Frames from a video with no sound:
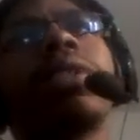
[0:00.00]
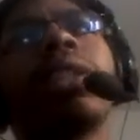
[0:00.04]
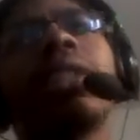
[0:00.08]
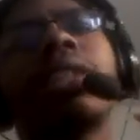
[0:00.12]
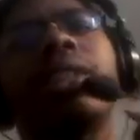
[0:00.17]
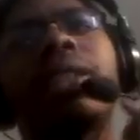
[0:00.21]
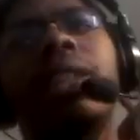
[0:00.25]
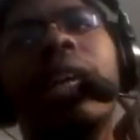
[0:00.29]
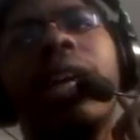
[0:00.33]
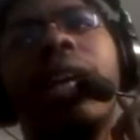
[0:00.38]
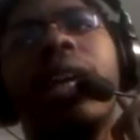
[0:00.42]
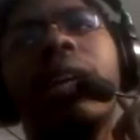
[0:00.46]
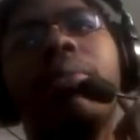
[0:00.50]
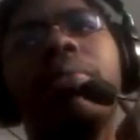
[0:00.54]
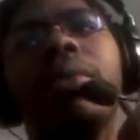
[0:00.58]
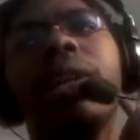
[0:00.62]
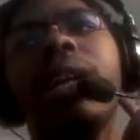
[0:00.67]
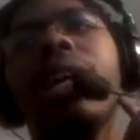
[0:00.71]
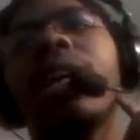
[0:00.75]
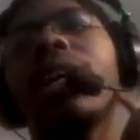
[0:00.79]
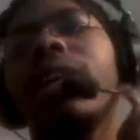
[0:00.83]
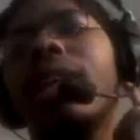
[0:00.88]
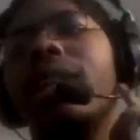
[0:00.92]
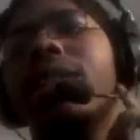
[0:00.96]
same.
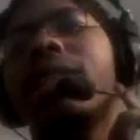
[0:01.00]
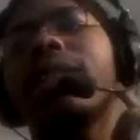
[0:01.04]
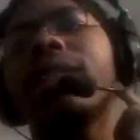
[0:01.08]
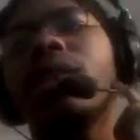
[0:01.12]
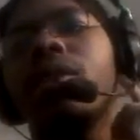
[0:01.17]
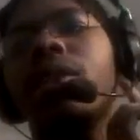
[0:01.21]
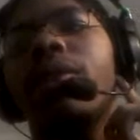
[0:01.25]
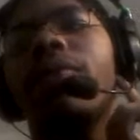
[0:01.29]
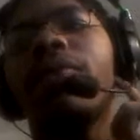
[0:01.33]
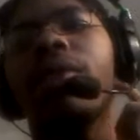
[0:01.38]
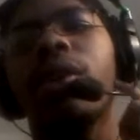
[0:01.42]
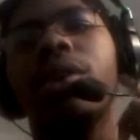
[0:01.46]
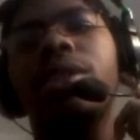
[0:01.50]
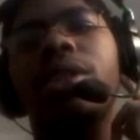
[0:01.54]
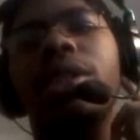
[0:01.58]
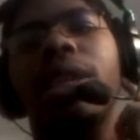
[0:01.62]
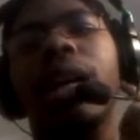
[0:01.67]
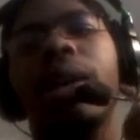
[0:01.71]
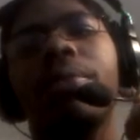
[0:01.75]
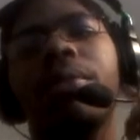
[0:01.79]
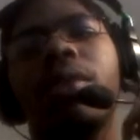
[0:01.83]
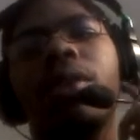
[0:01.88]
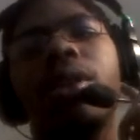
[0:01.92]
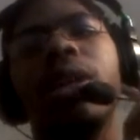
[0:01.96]
Yeah, it's still the first
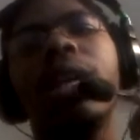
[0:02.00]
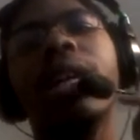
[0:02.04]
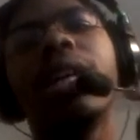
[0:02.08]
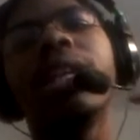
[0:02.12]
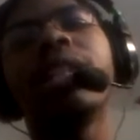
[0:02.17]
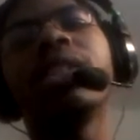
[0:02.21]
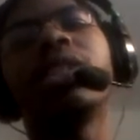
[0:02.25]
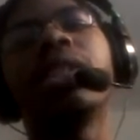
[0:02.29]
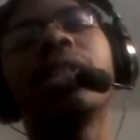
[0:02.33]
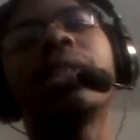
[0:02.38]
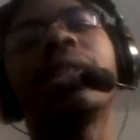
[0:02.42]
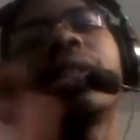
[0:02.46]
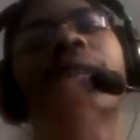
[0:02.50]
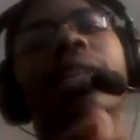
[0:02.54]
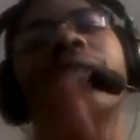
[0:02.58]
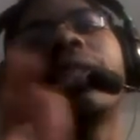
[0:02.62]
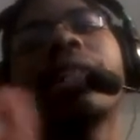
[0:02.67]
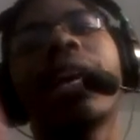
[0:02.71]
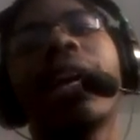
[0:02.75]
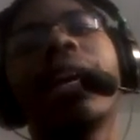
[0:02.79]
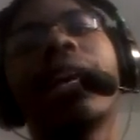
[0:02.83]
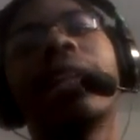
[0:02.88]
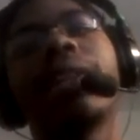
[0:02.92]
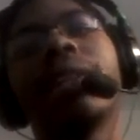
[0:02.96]
chapter, just the
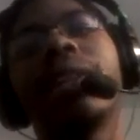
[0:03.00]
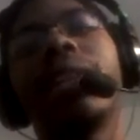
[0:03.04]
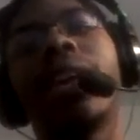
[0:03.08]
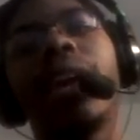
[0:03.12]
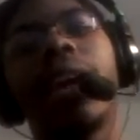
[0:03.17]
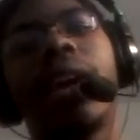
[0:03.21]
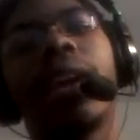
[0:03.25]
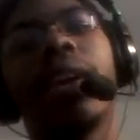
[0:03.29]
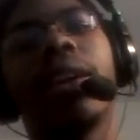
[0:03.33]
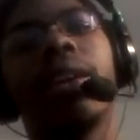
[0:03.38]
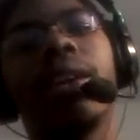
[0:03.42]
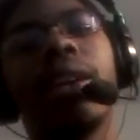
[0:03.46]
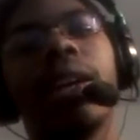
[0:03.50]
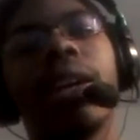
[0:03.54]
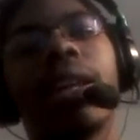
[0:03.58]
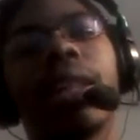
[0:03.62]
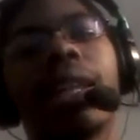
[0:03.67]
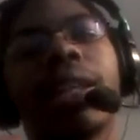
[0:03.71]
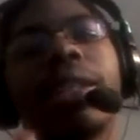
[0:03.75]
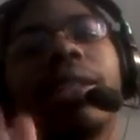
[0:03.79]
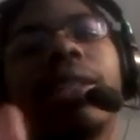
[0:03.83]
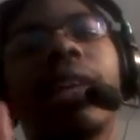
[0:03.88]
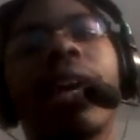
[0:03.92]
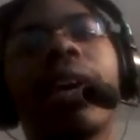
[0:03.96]
second day. And
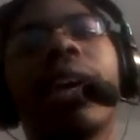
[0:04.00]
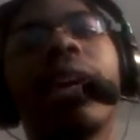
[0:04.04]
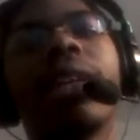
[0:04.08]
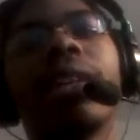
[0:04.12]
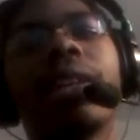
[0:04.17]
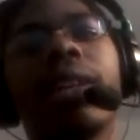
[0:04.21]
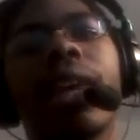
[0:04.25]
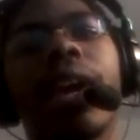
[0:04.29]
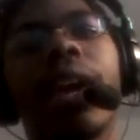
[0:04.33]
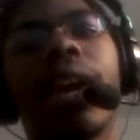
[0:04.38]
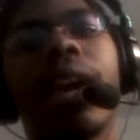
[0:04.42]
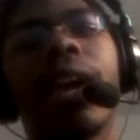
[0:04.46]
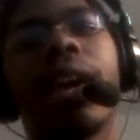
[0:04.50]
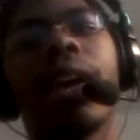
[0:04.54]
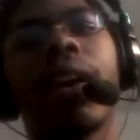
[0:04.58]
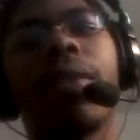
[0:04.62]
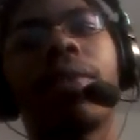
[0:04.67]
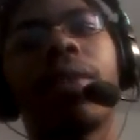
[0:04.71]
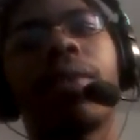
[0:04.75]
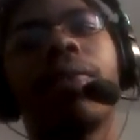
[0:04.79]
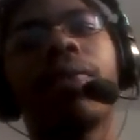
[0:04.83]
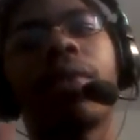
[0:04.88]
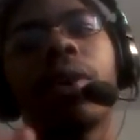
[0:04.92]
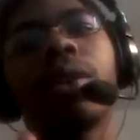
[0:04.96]
the second day of
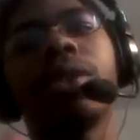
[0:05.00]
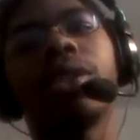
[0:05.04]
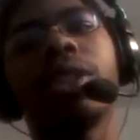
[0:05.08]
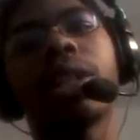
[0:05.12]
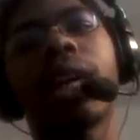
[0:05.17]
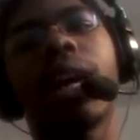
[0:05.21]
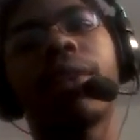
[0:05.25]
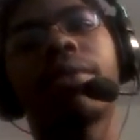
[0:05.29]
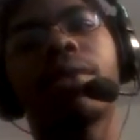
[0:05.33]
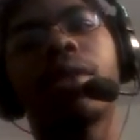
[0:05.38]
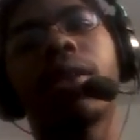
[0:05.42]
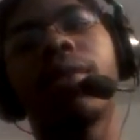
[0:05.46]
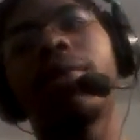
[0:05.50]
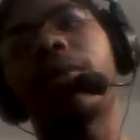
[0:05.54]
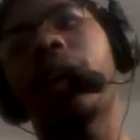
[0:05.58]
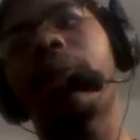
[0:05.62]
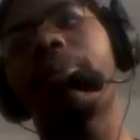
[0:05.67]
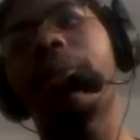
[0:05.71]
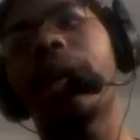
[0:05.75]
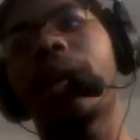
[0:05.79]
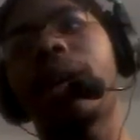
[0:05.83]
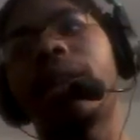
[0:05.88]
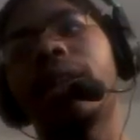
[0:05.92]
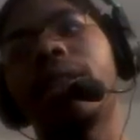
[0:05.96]
the first chapter, if I
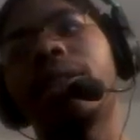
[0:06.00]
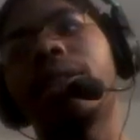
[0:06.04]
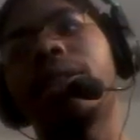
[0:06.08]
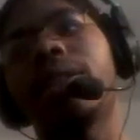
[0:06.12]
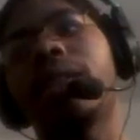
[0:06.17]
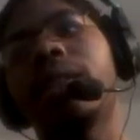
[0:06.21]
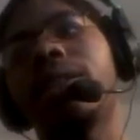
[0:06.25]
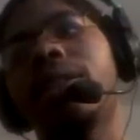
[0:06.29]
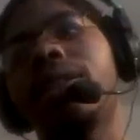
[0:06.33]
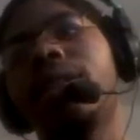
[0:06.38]
make any sense,